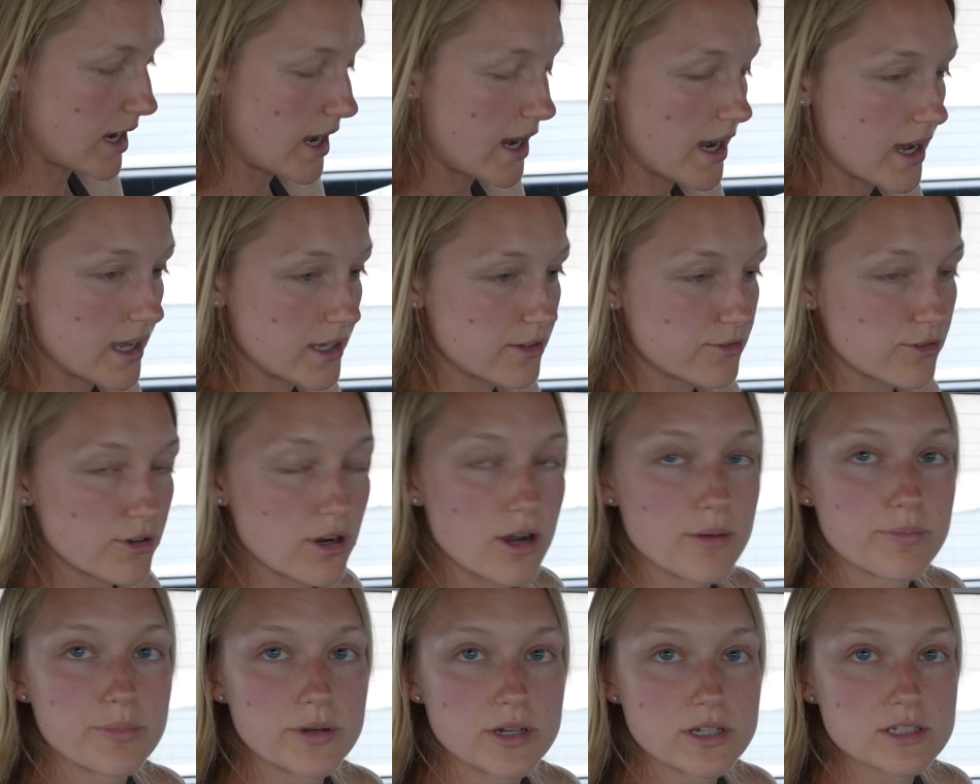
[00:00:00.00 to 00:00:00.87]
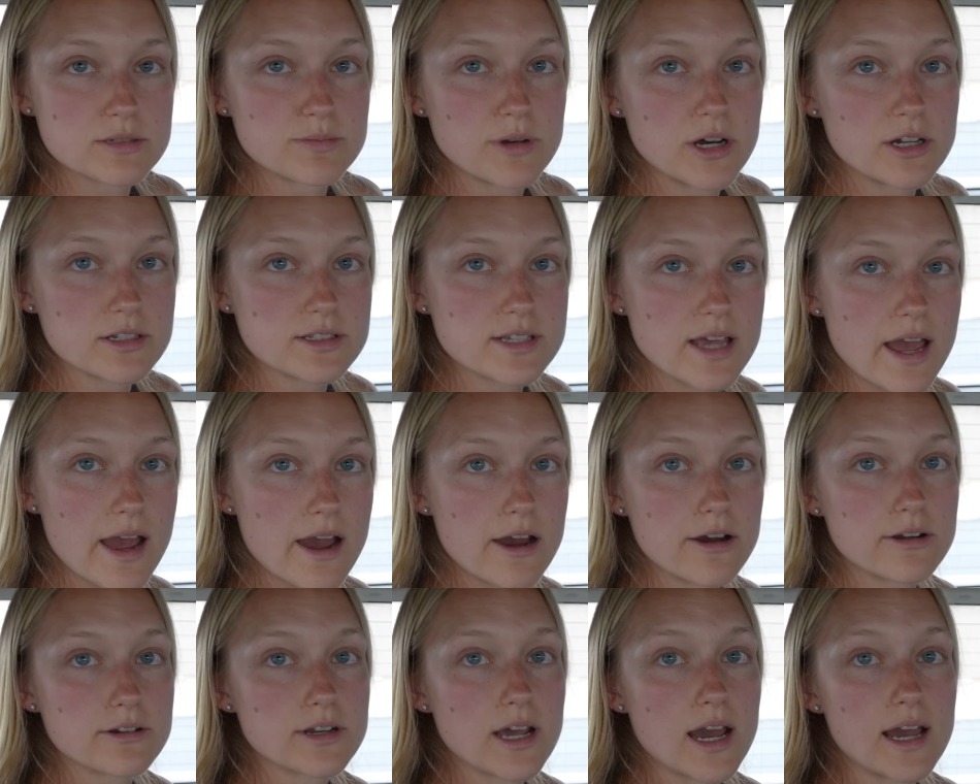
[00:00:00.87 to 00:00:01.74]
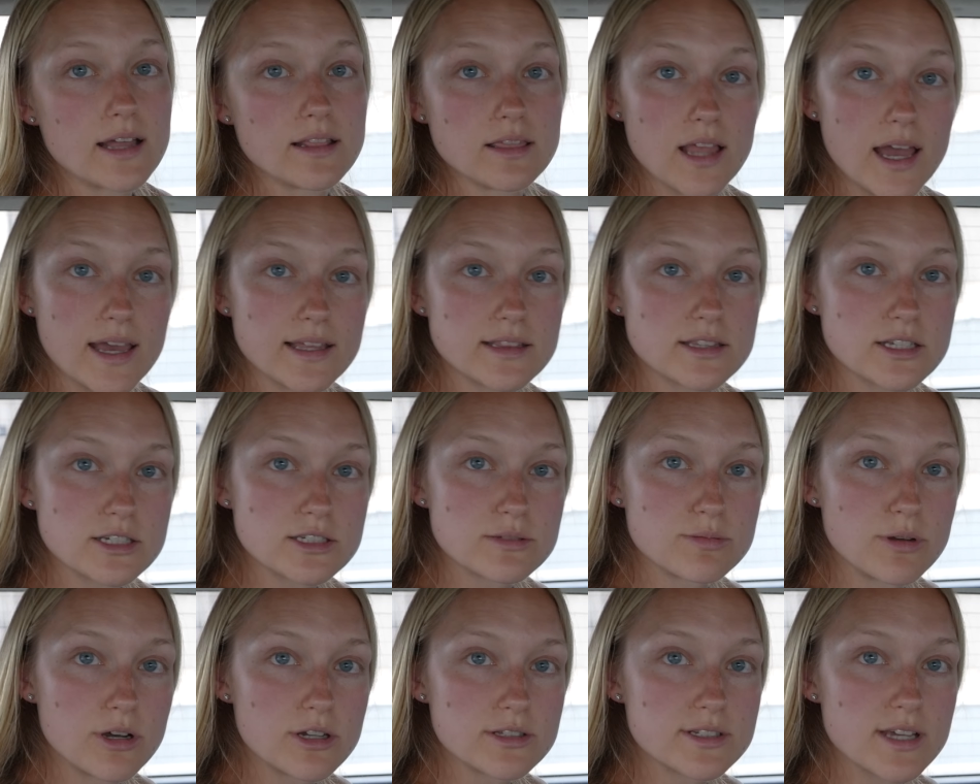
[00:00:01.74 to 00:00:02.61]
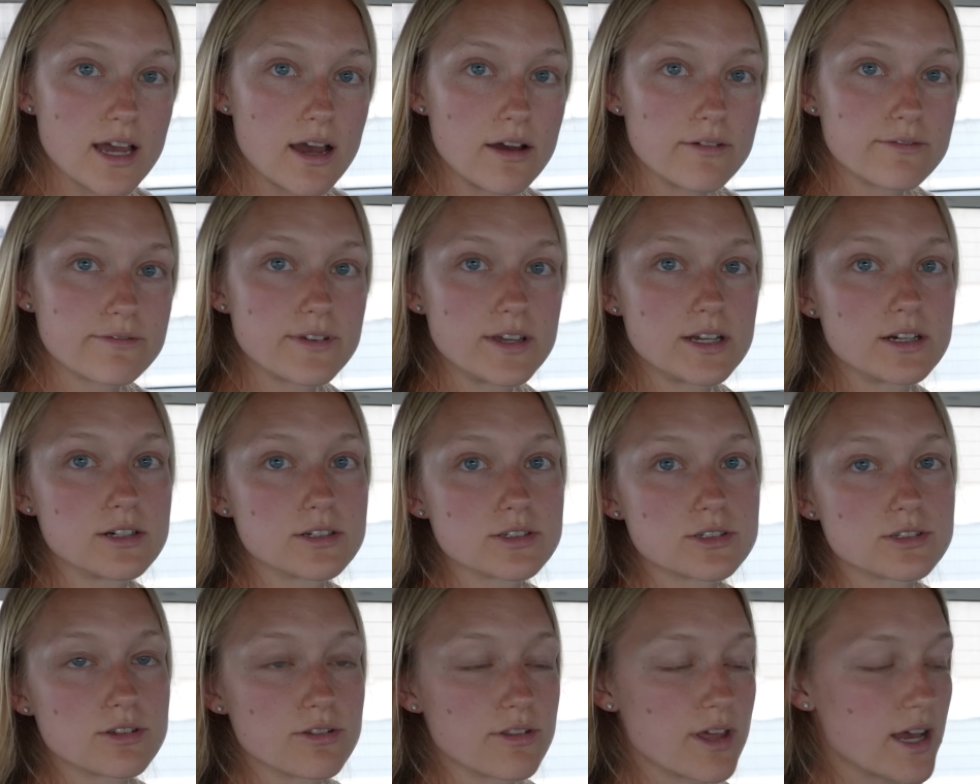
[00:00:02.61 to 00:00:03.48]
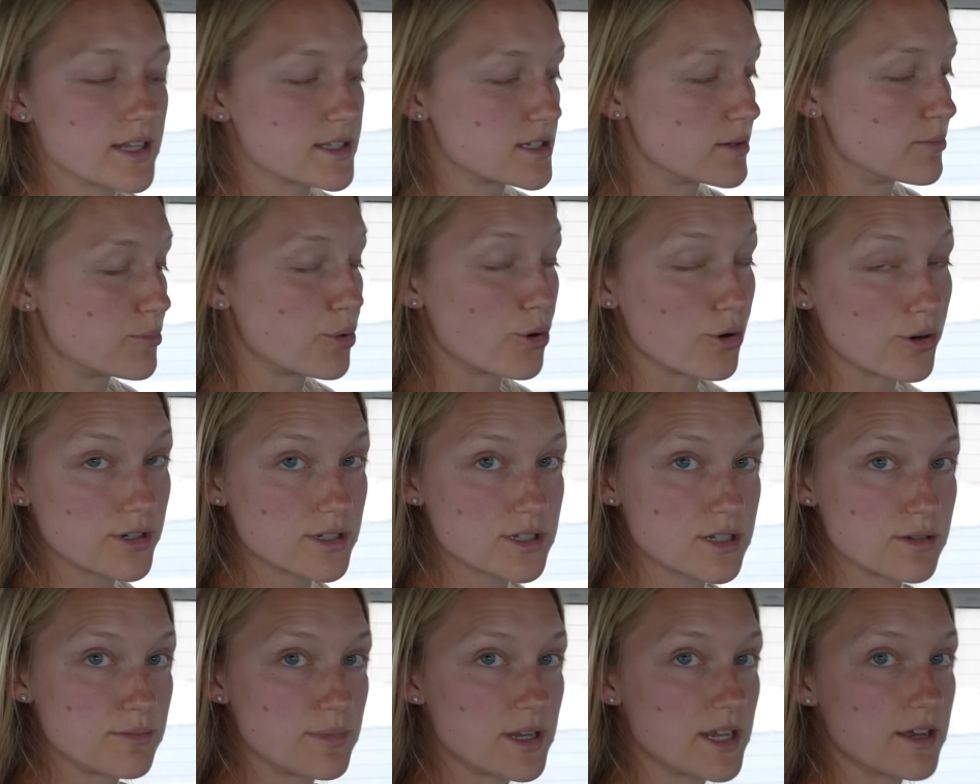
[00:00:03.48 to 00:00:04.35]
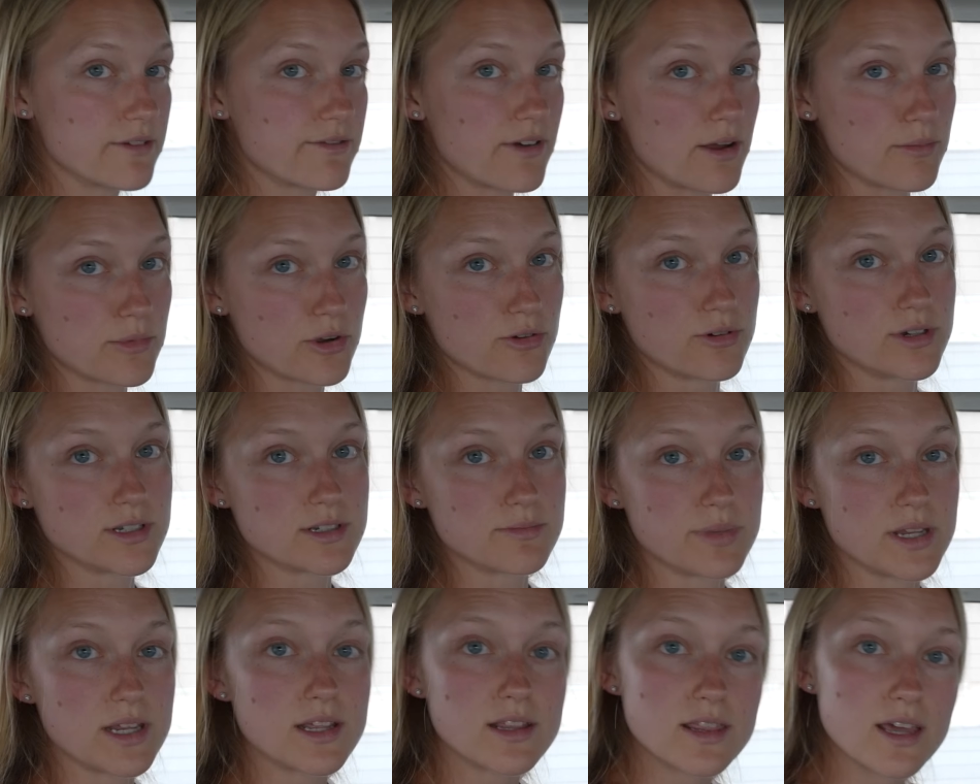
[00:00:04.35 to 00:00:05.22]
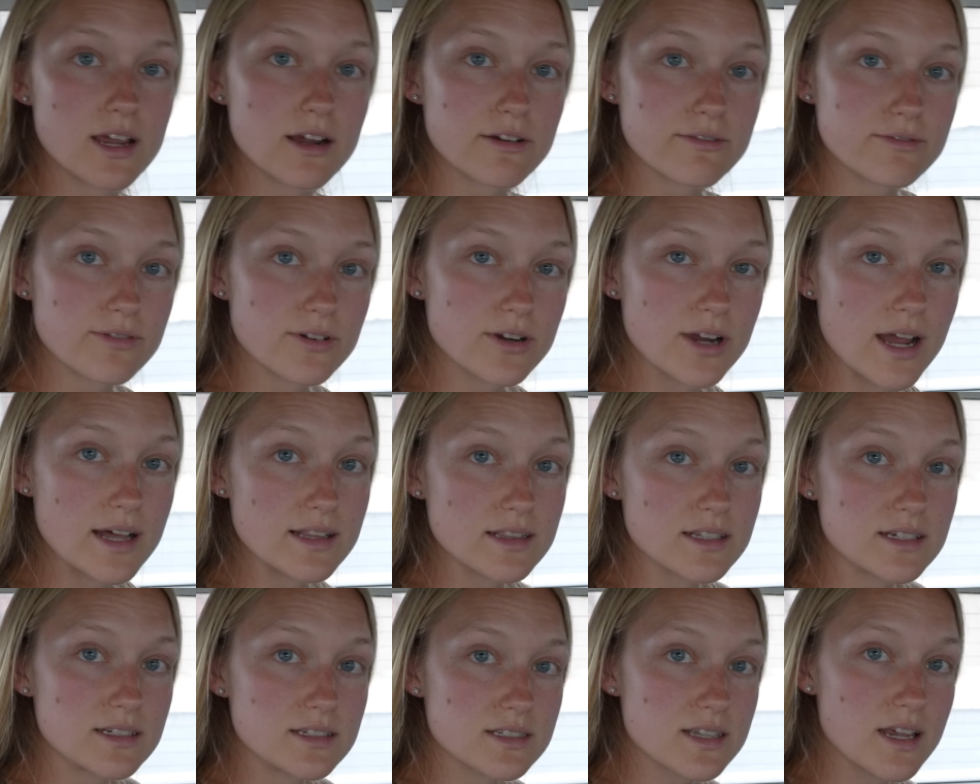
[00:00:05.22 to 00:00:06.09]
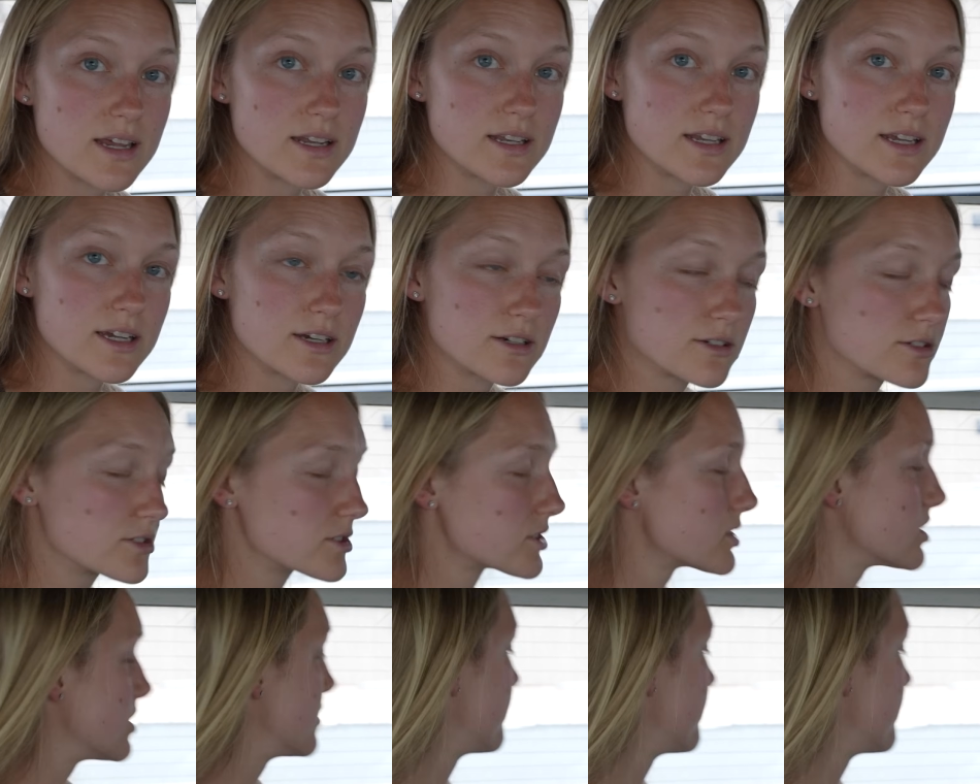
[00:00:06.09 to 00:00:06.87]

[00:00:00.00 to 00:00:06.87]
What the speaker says: I grew up in a small town. I like the small town feel, so that's important to me if I'm going to be there for at least 10 years.